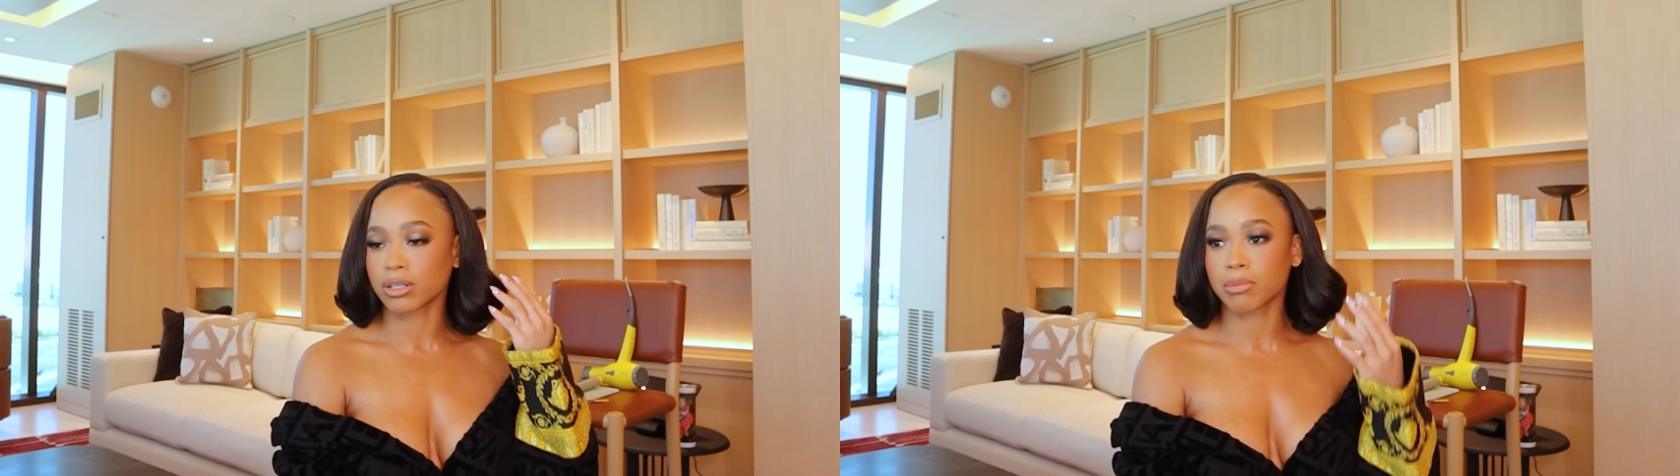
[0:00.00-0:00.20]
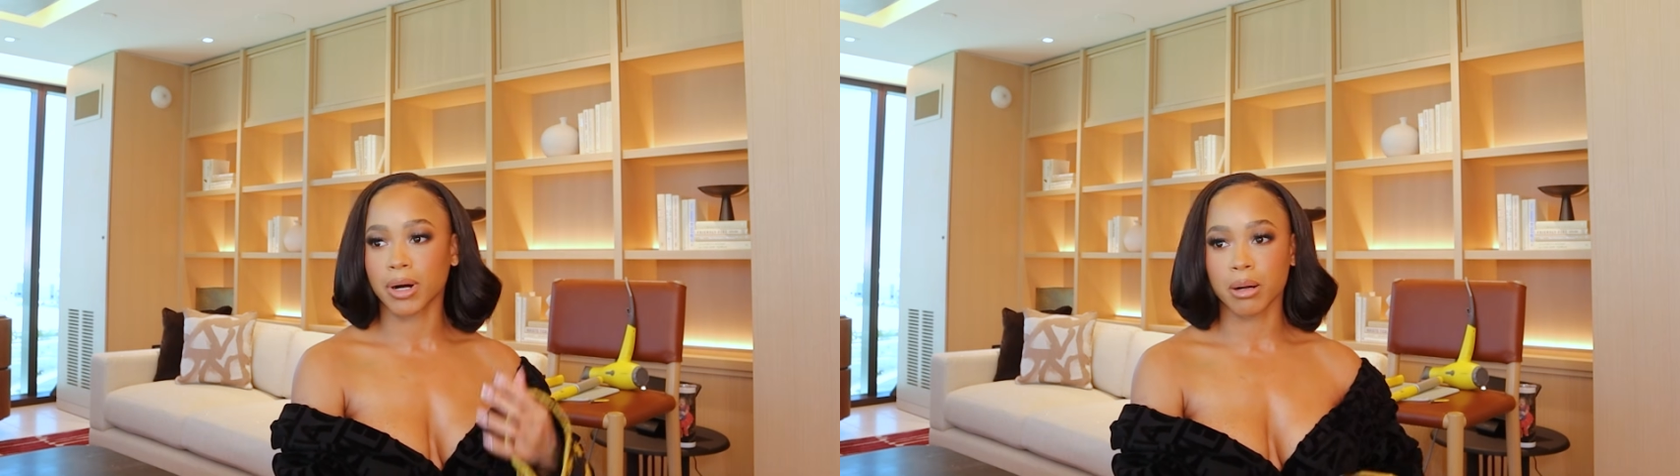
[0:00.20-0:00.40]

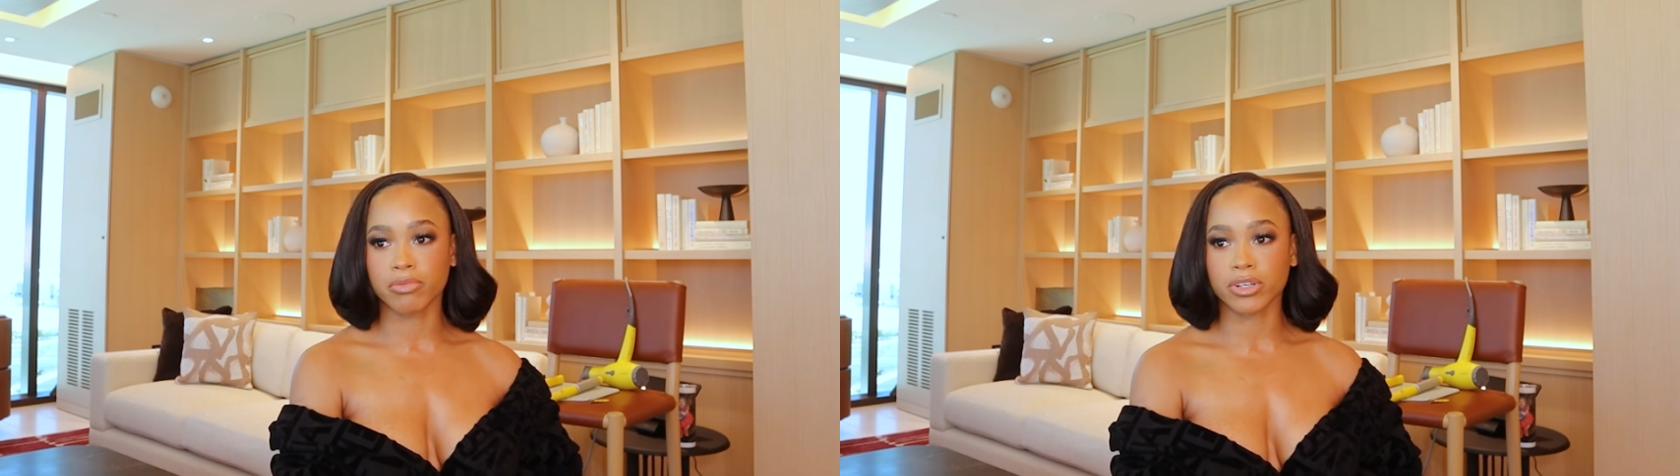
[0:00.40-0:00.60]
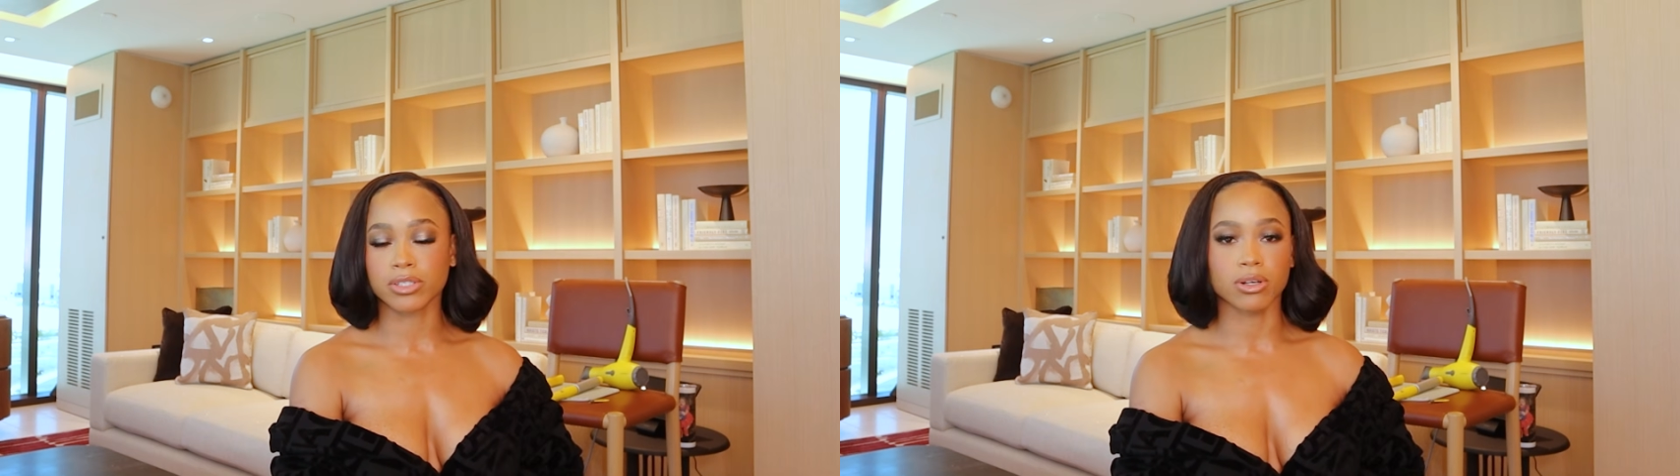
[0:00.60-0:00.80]
little
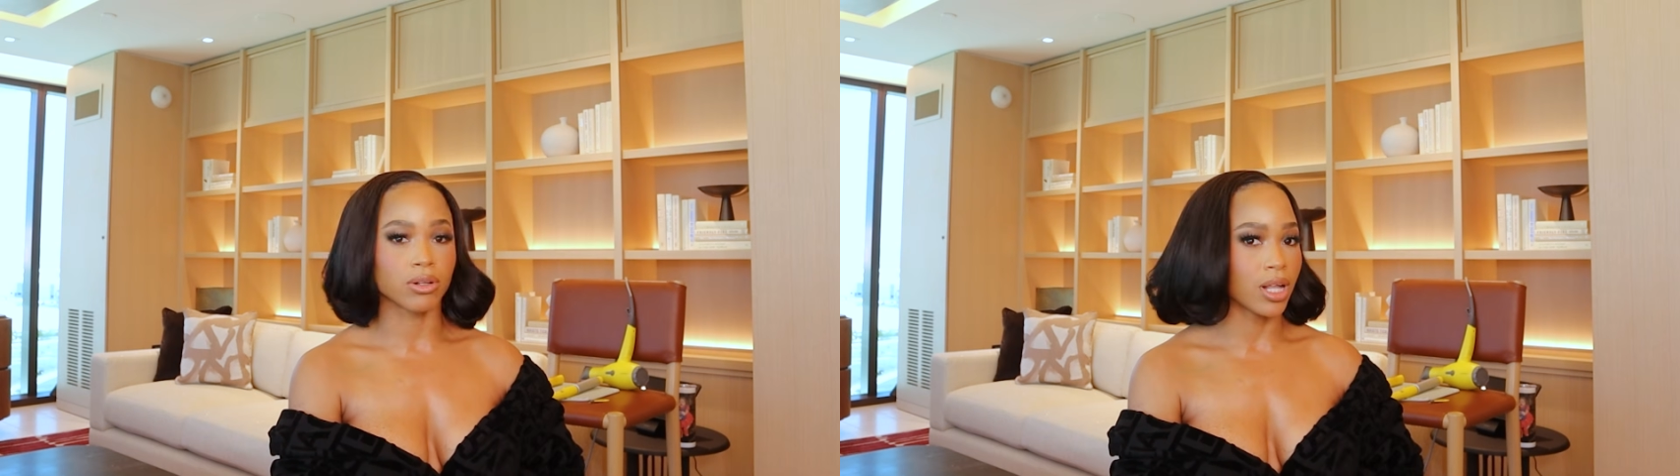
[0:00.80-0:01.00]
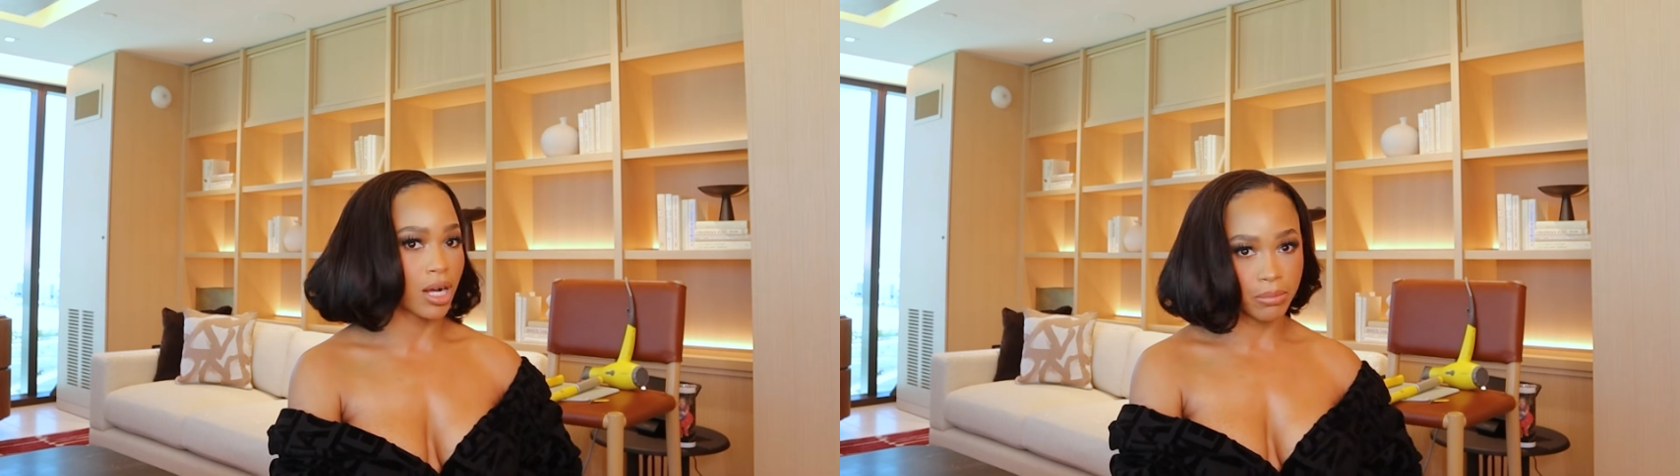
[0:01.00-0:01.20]
bob for
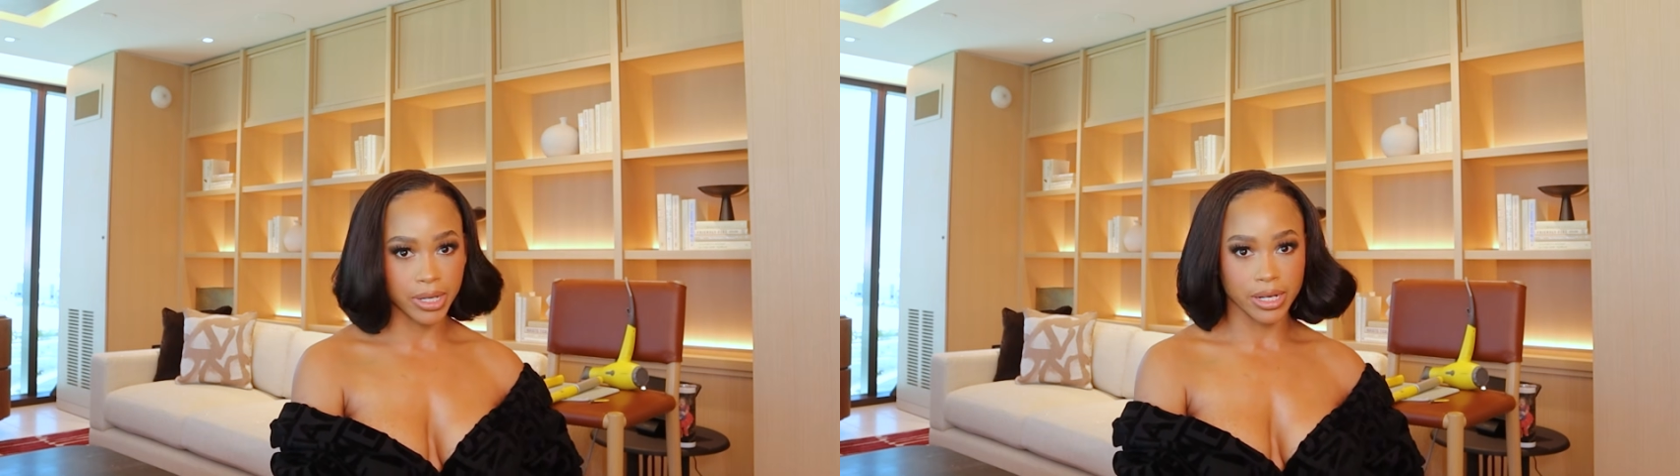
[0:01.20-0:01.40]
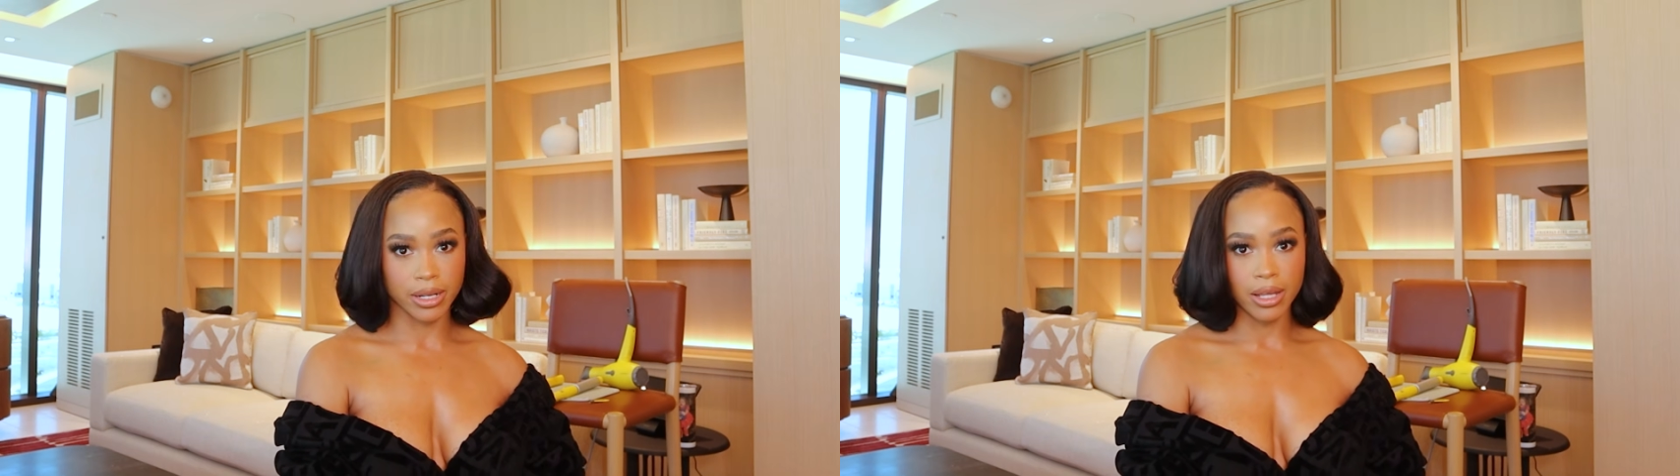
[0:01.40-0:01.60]
so long, but